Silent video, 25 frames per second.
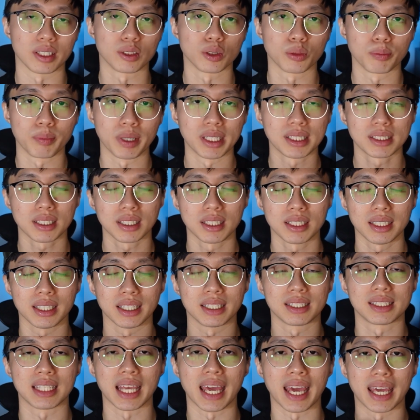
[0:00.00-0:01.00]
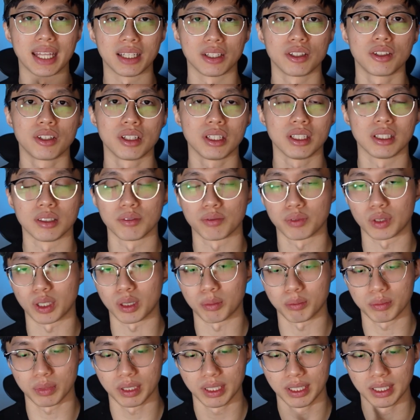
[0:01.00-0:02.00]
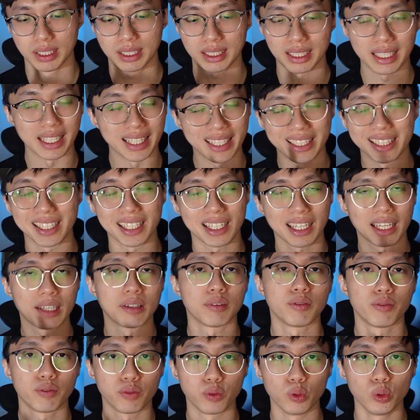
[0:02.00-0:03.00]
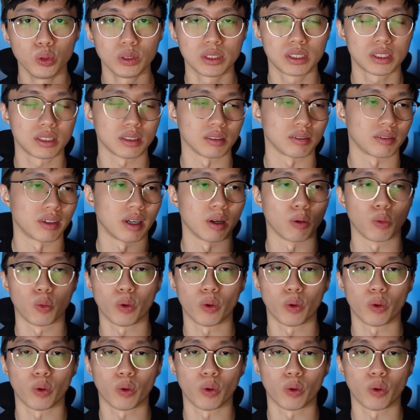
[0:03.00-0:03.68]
So basically it's energy in the form in foods, all right?